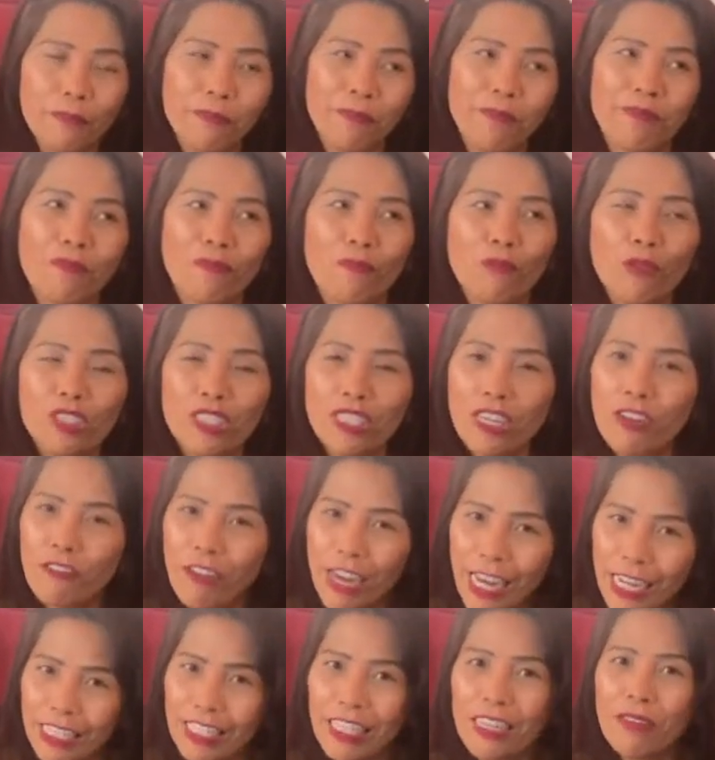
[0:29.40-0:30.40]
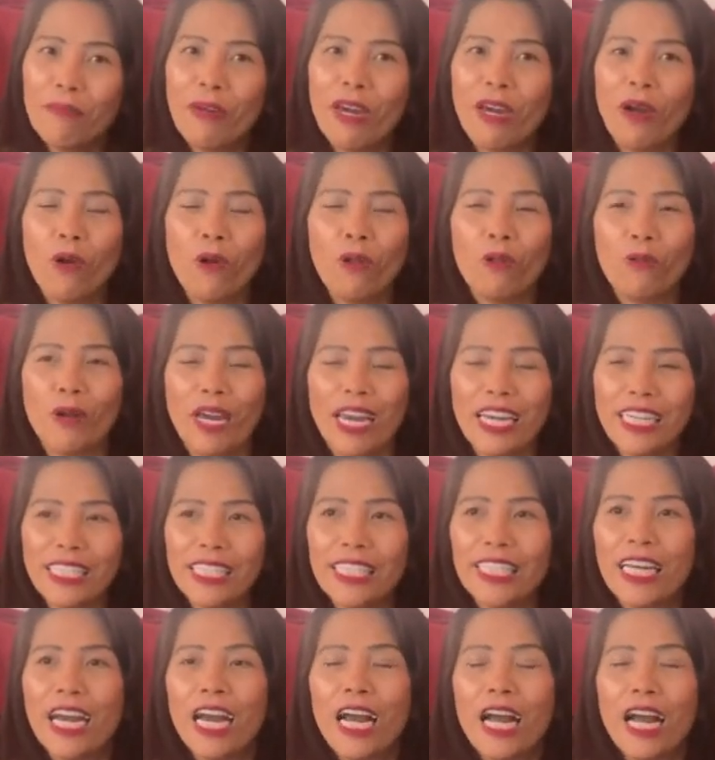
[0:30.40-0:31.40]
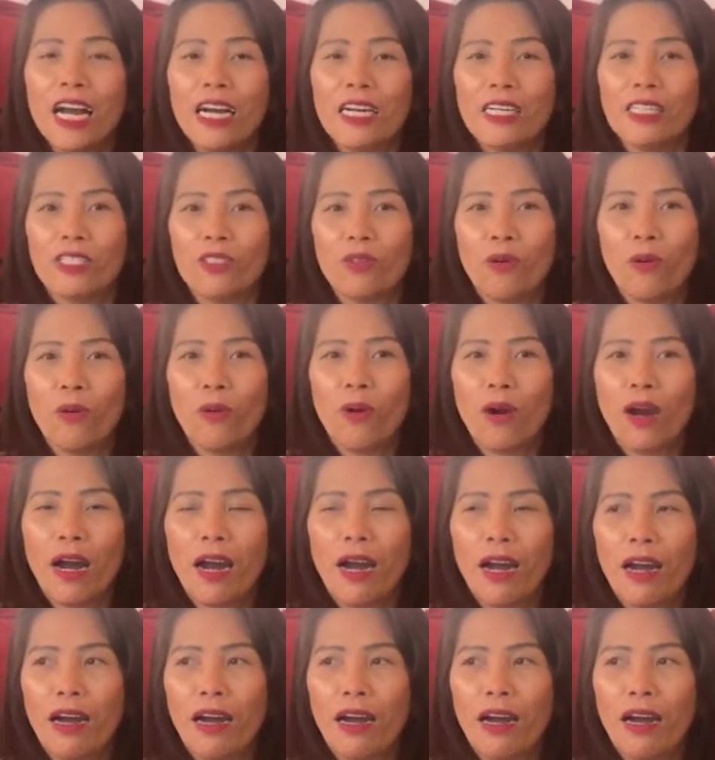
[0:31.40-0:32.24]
motivating me always. So